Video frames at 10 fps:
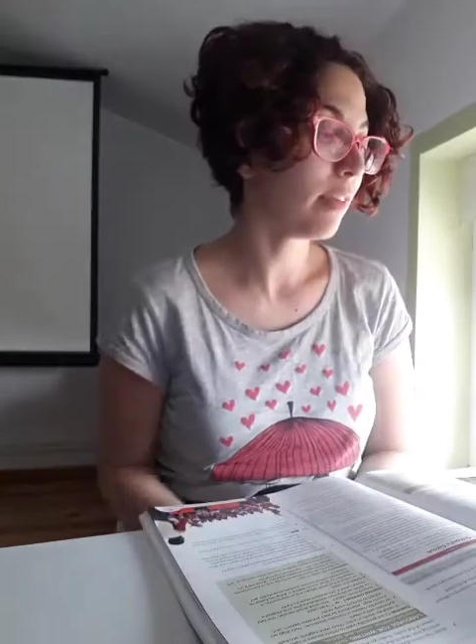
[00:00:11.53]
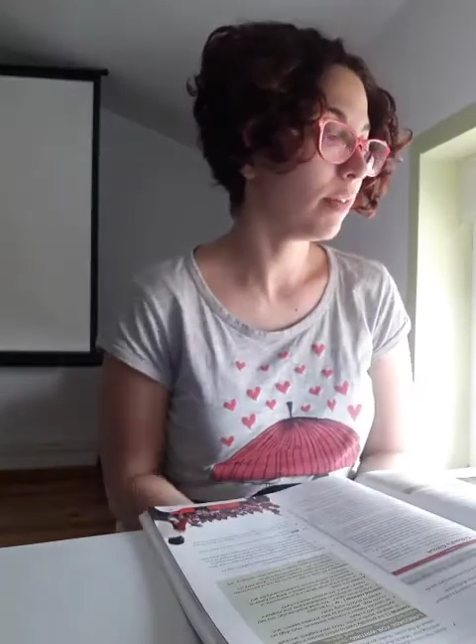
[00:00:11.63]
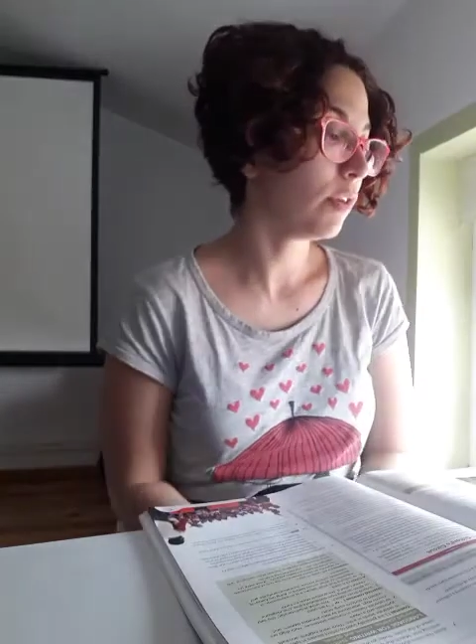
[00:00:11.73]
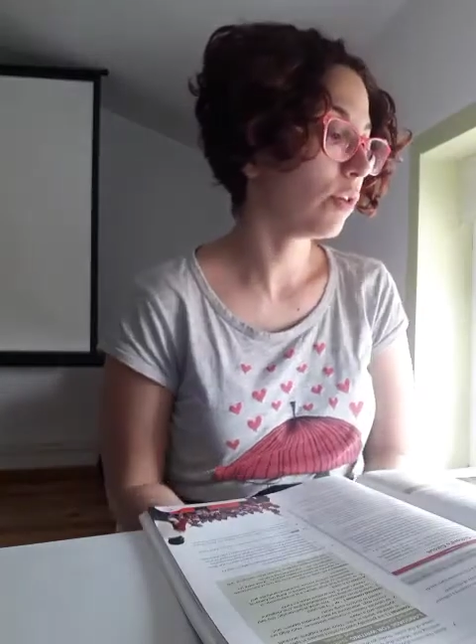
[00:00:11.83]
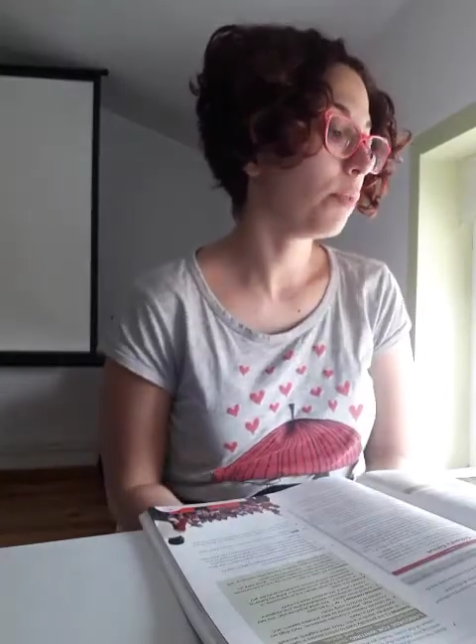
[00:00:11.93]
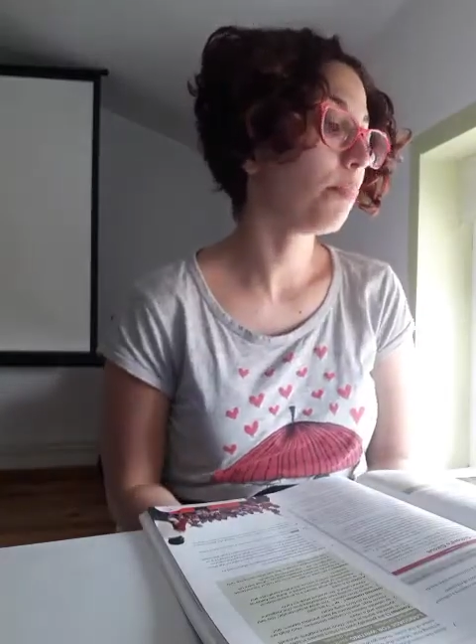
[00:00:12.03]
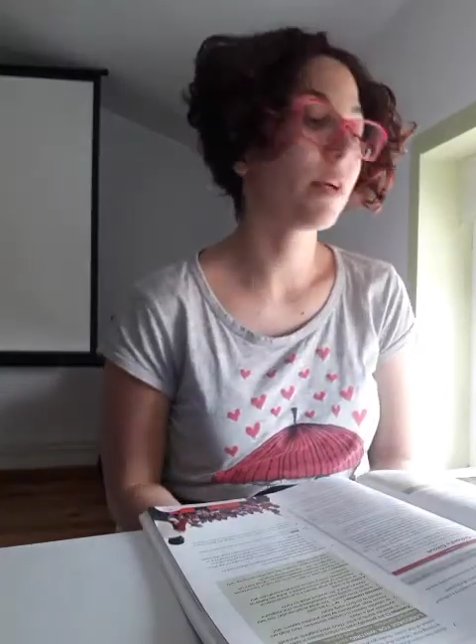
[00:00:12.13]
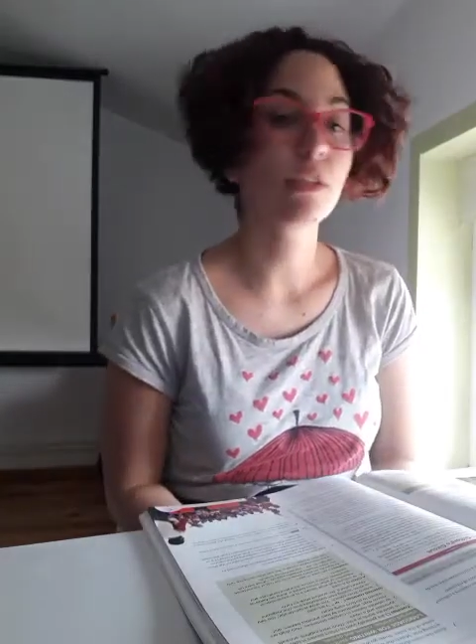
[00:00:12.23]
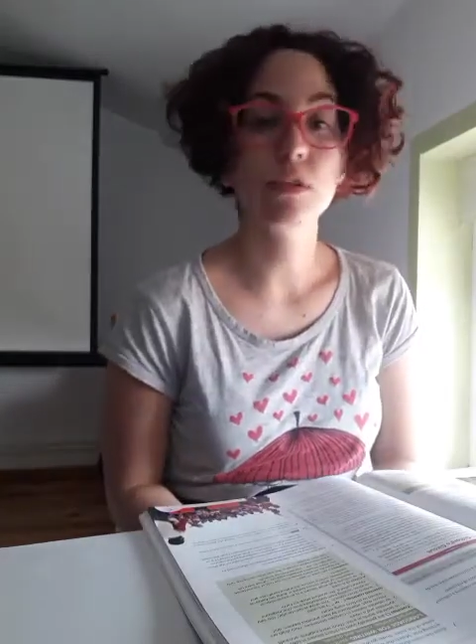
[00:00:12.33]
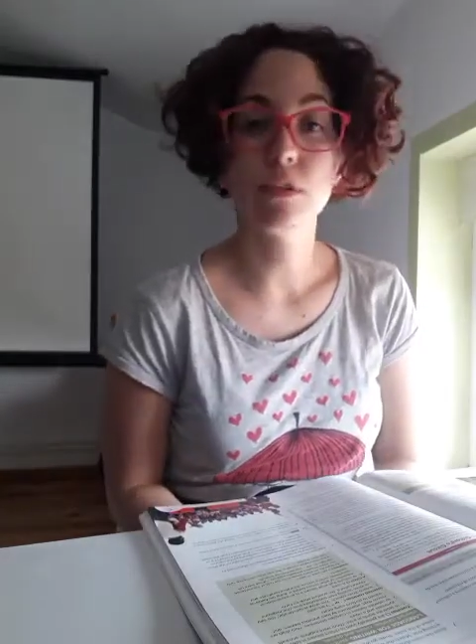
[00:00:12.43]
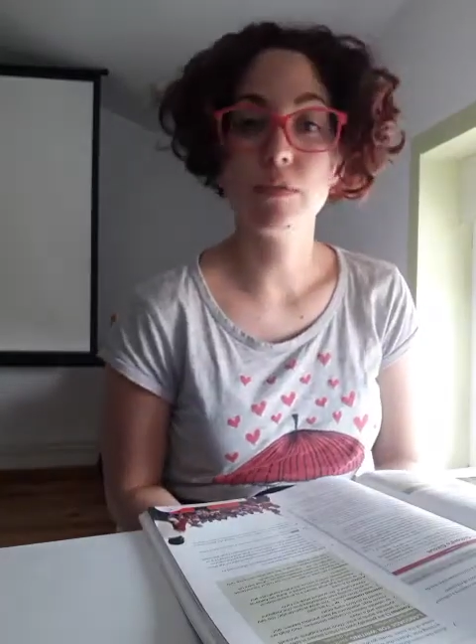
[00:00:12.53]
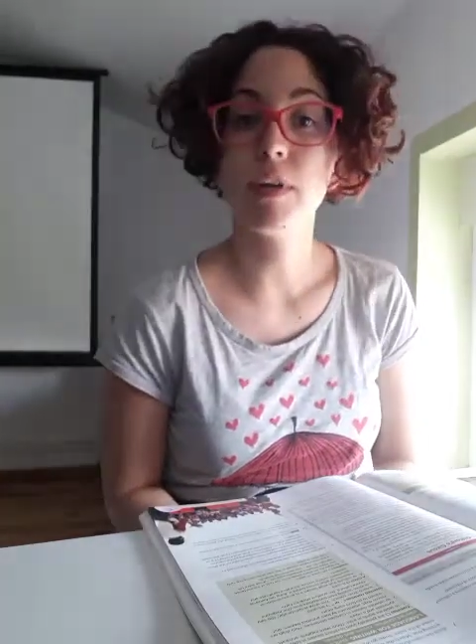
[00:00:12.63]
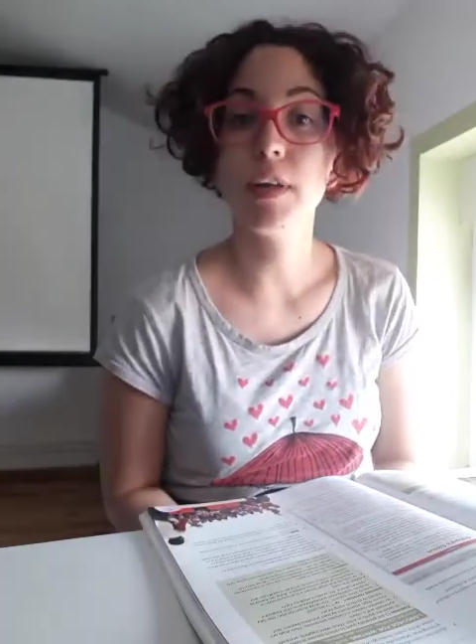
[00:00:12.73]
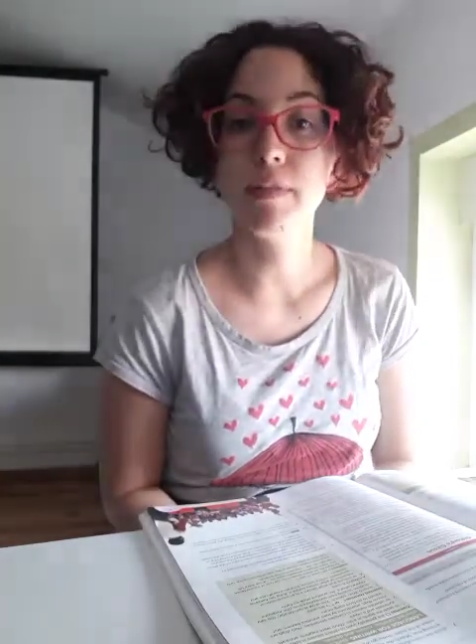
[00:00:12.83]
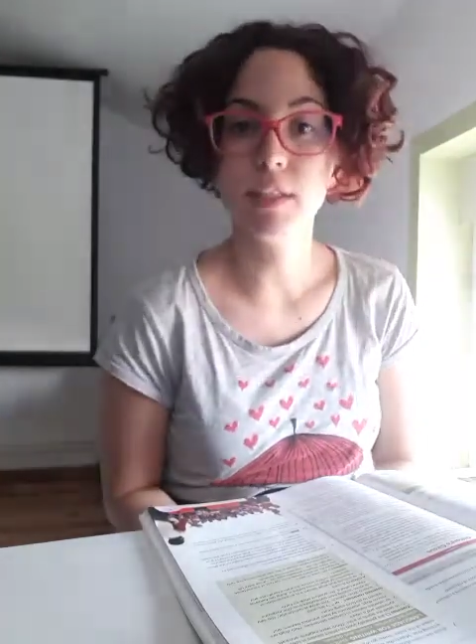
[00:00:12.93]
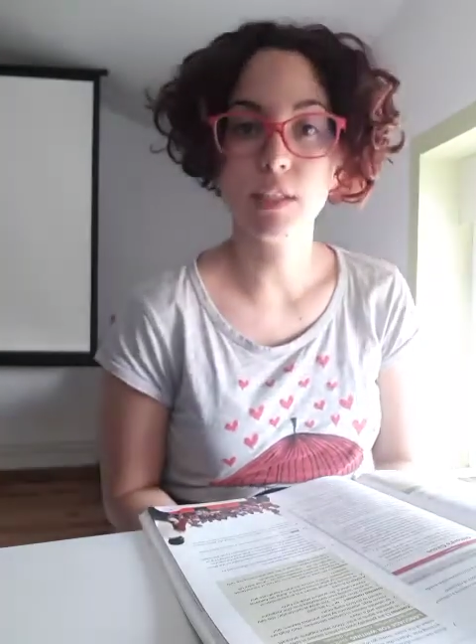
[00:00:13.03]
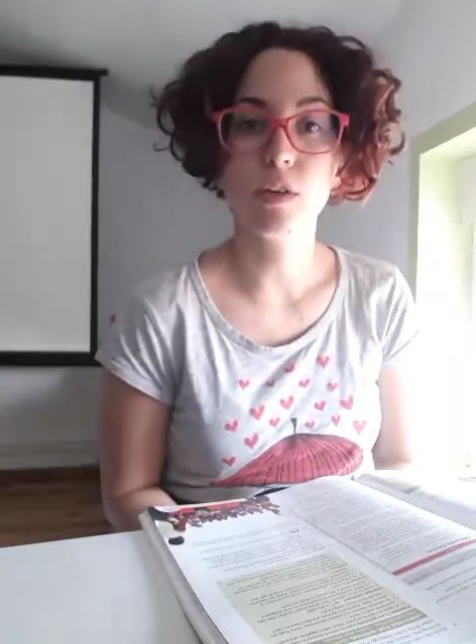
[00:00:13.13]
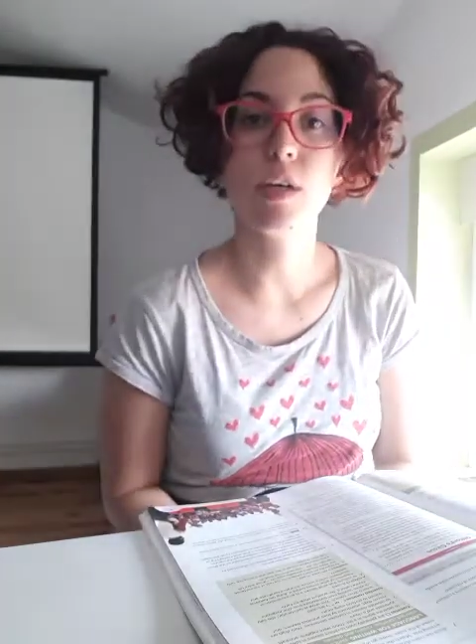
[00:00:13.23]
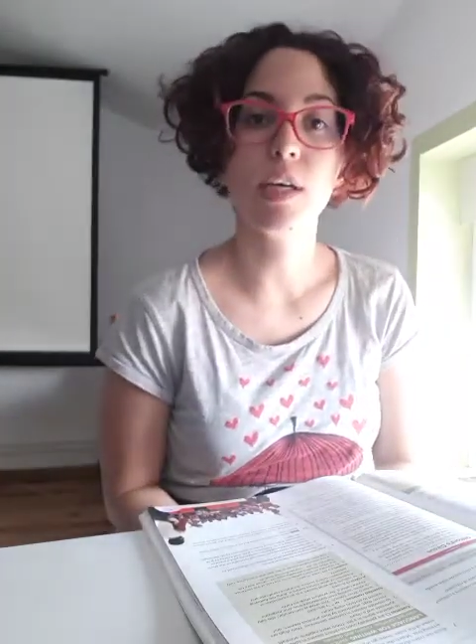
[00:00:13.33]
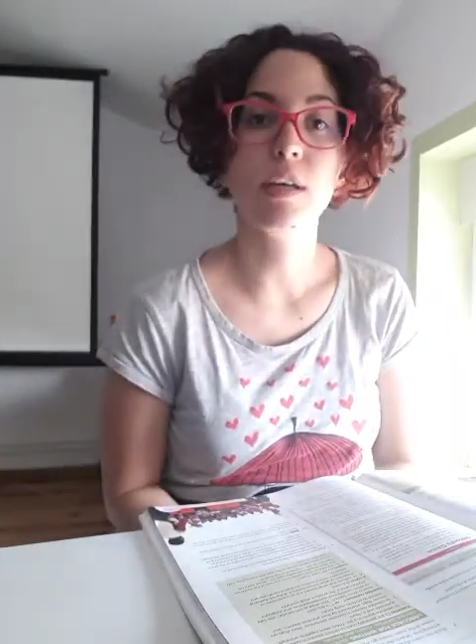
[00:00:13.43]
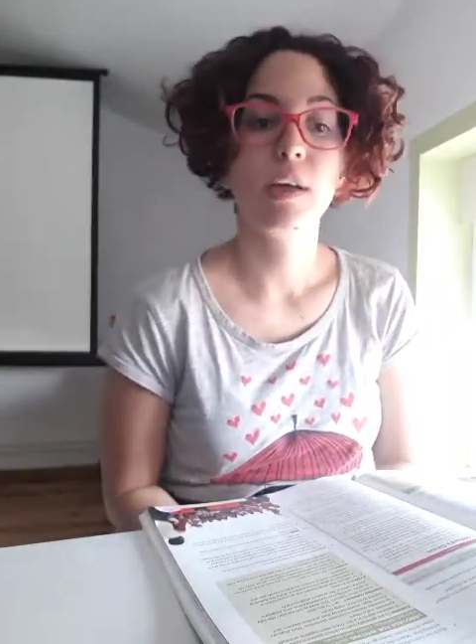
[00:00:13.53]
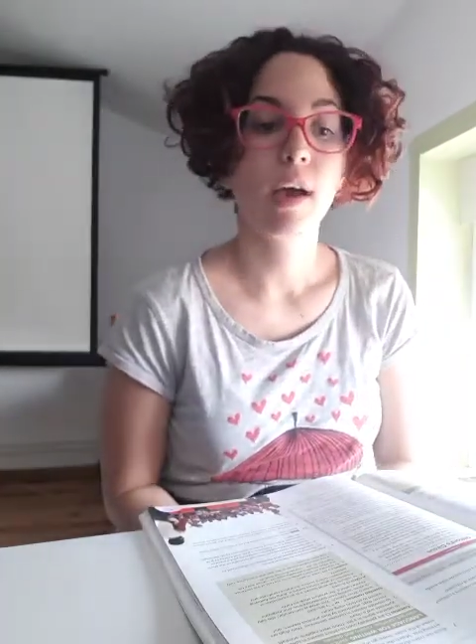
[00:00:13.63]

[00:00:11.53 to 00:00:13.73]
giving your impressions of an event, okay,